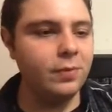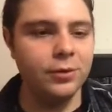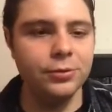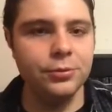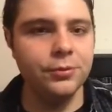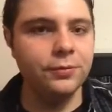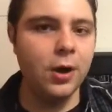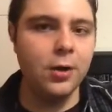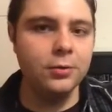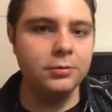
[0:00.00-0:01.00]
Through the
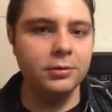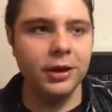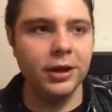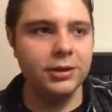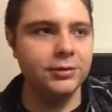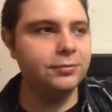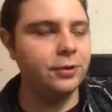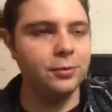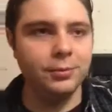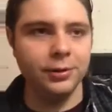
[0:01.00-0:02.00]
phone
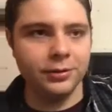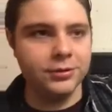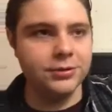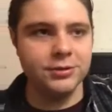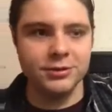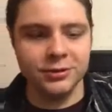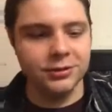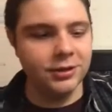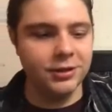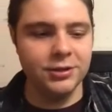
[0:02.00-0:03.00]
bills
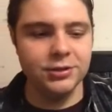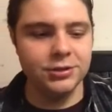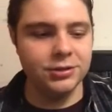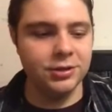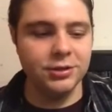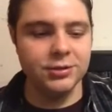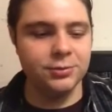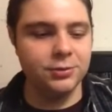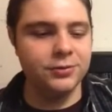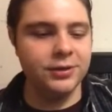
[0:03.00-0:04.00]
in this
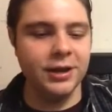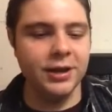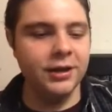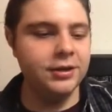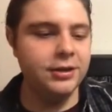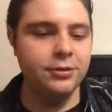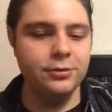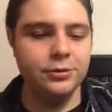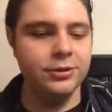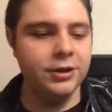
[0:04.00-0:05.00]
movie,
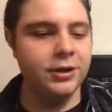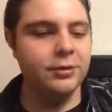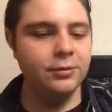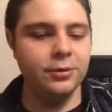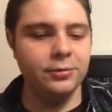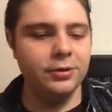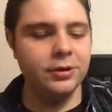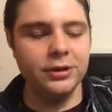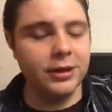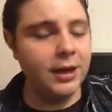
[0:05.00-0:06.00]
huge.
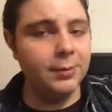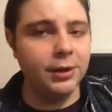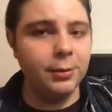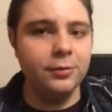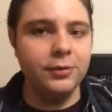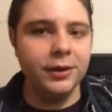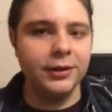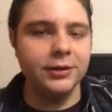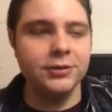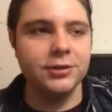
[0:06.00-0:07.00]
You can't make a movie like
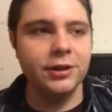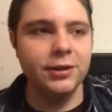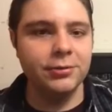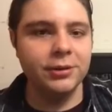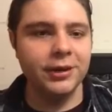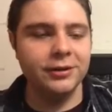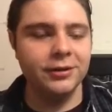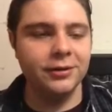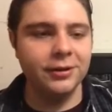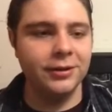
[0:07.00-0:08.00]
this today with, like, you
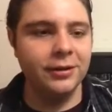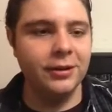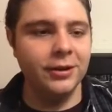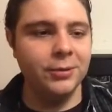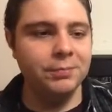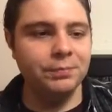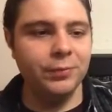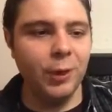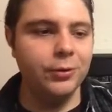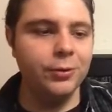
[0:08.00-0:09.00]
know, like,
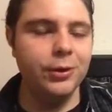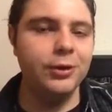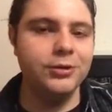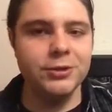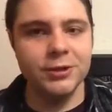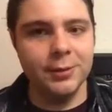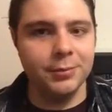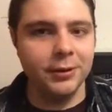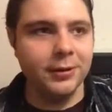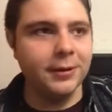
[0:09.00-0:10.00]
"Oh, don't worry, I'll just Skype
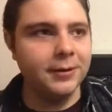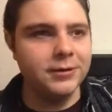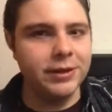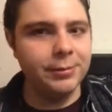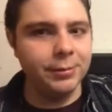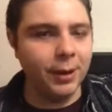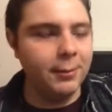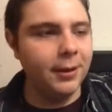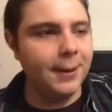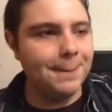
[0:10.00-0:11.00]
you. Skype you, Mom."
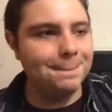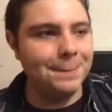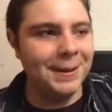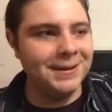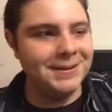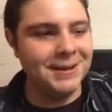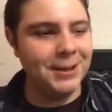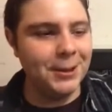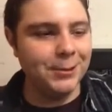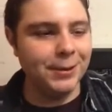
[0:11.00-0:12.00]
But
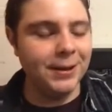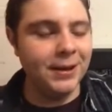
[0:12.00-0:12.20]
anyway.